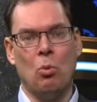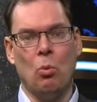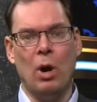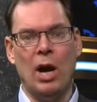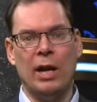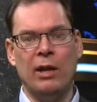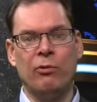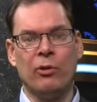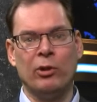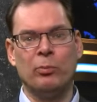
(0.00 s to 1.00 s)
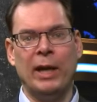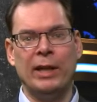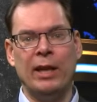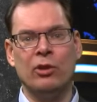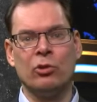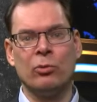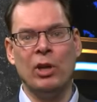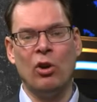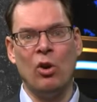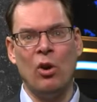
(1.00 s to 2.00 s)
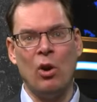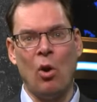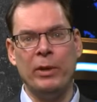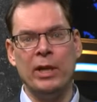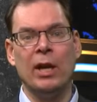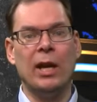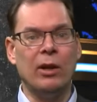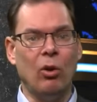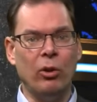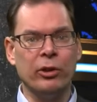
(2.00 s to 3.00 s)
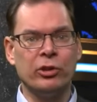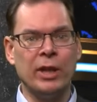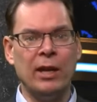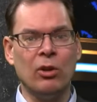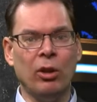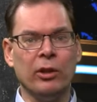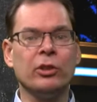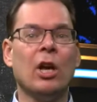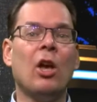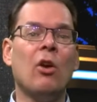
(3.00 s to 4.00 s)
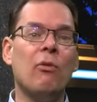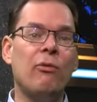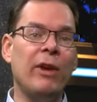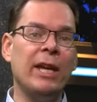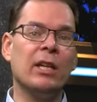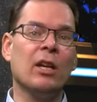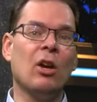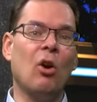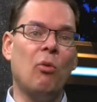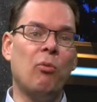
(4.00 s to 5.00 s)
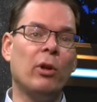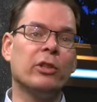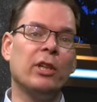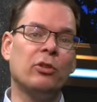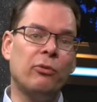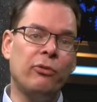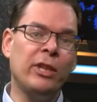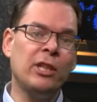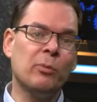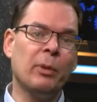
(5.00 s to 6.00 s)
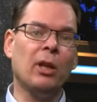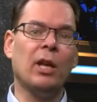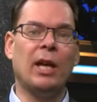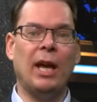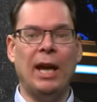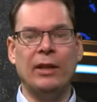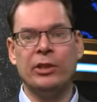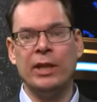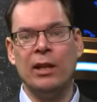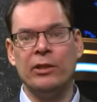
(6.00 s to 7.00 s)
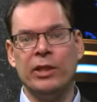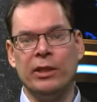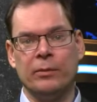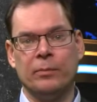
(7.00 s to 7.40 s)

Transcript: who are influenced by the industry lobby and other stakeholders think of what is feasible and challenging.